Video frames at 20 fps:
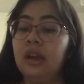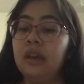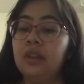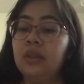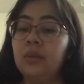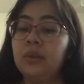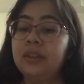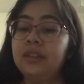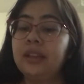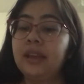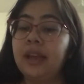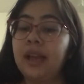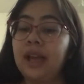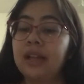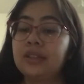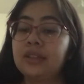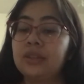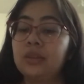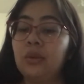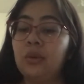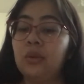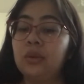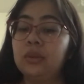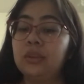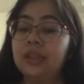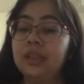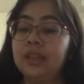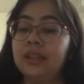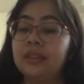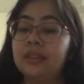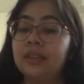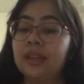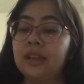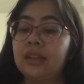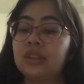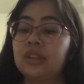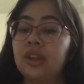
the ones that catch and hold insects.